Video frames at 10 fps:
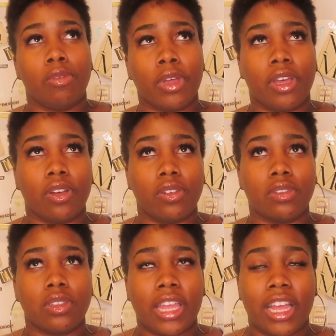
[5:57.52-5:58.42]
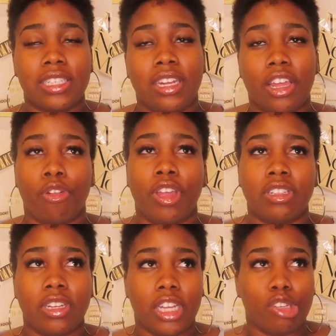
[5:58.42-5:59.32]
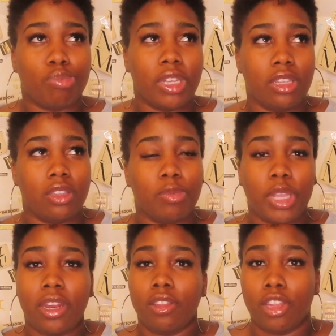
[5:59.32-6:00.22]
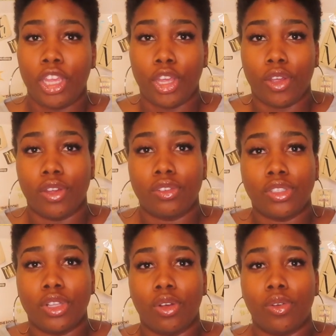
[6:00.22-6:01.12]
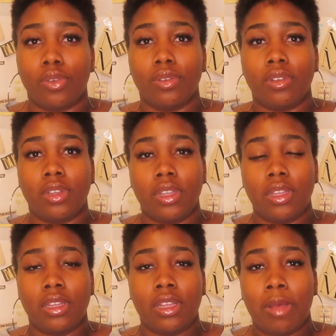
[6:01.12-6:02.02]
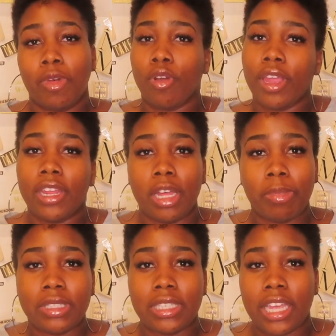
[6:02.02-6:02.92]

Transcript: Well, like I said, I cranked it up in the beginning of the year. So I'm gonna crank it up and